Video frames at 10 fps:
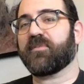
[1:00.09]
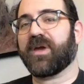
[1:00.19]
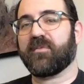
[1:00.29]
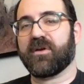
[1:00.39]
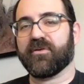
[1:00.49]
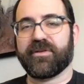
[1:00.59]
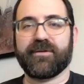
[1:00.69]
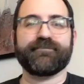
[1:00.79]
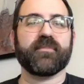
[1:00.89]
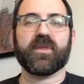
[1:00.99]
maybe, or
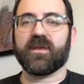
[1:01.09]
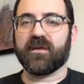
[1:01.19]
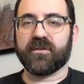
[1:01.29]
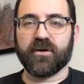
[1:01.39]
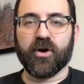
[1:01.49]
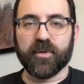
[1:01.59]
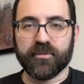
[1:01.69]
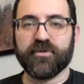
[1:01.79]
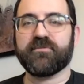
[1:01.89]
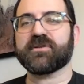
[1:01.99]
the home
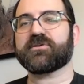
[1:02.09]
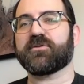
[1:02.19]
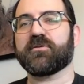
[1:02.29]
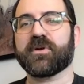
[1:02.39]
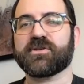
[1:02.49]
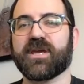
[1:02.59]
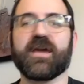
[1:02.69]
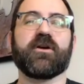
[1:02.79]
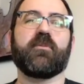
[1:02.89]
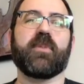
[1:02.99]
improvement store, but you
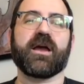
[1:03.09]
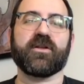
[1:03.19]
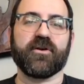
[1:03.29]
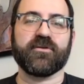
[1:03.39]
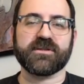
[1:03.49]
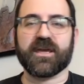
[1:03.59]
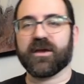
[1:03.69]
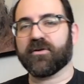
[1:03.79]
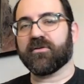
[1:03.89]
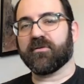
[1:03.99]
can't go buy clothes, you
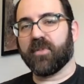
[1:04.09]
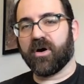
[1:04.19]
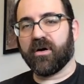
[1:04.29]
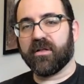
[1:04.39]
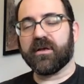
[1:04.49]
can't go to the mall.